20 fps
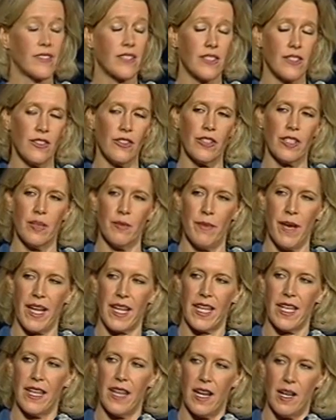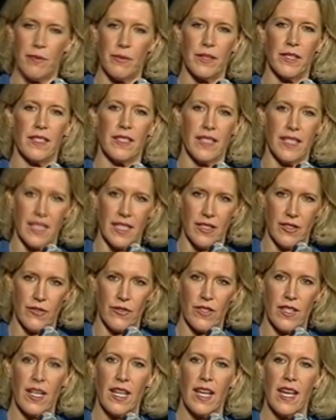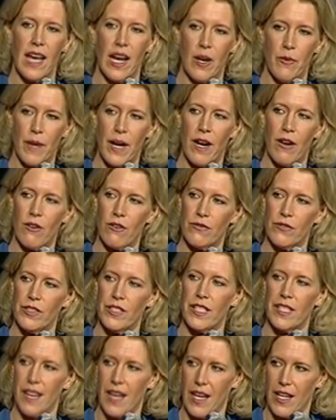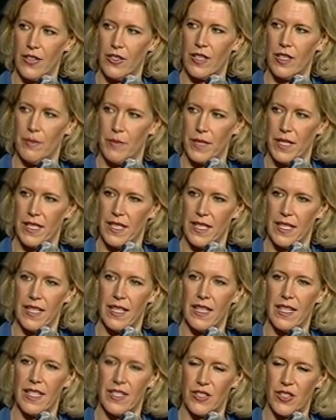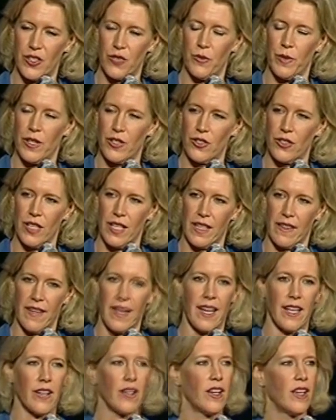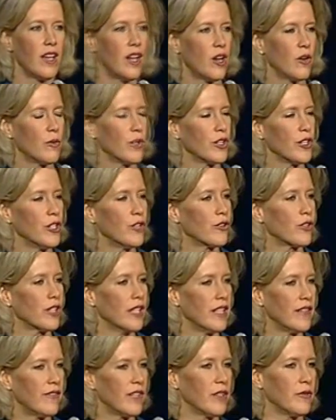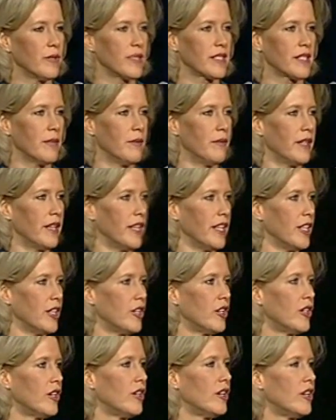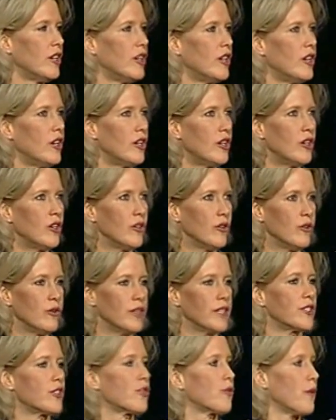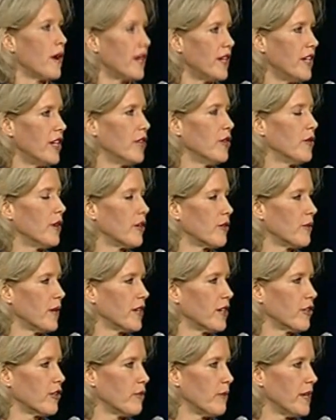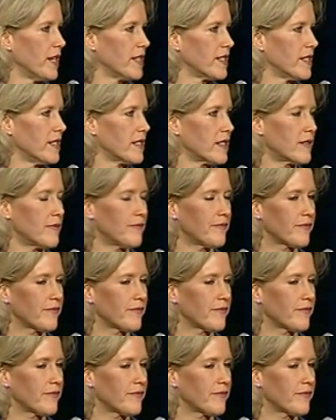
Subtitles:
still looking back, cannot believe how powerful denial can be in a situation like that, where you're living with somebody who is threatening you on a regular basis.